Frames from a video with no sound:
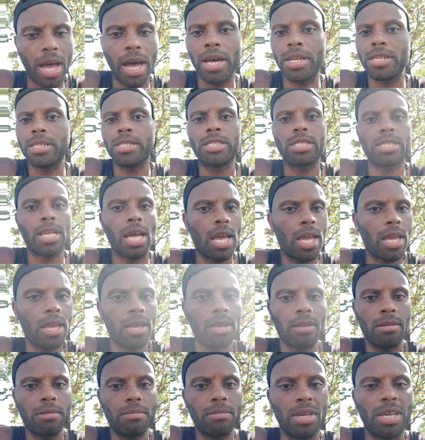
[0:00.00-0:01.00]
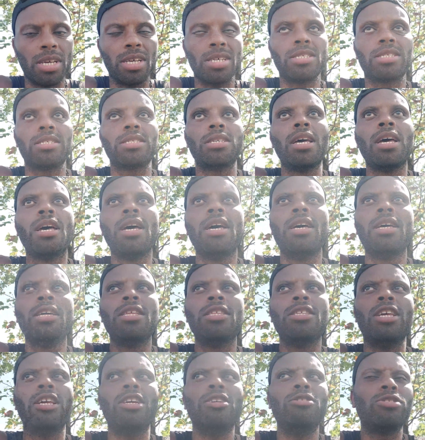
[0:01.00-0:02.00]
I understand, because
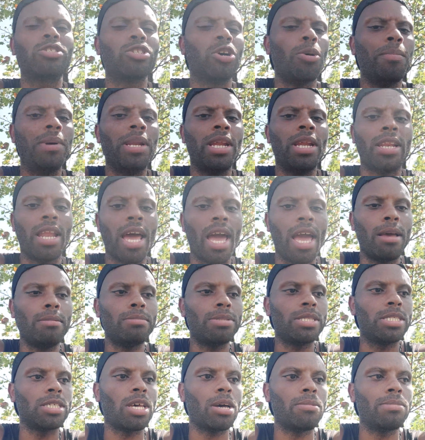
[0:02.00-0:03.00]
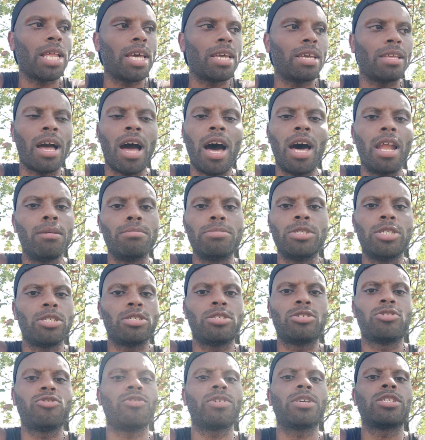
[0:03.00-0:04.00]
they use so many names. It's almost like all of them
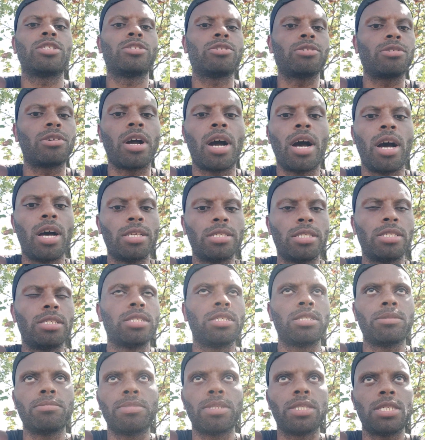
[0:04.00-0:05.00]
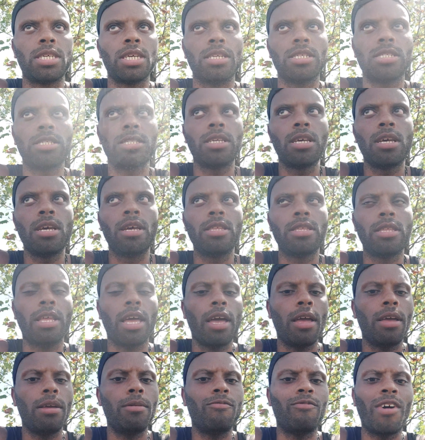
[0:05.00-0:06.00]
just trickster gods in some sense.
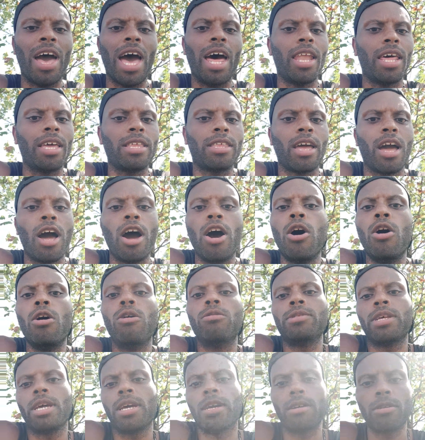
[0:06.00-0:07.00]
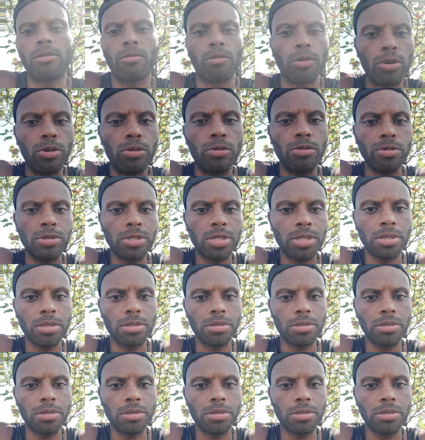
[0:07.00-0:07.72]
They violate their own rules.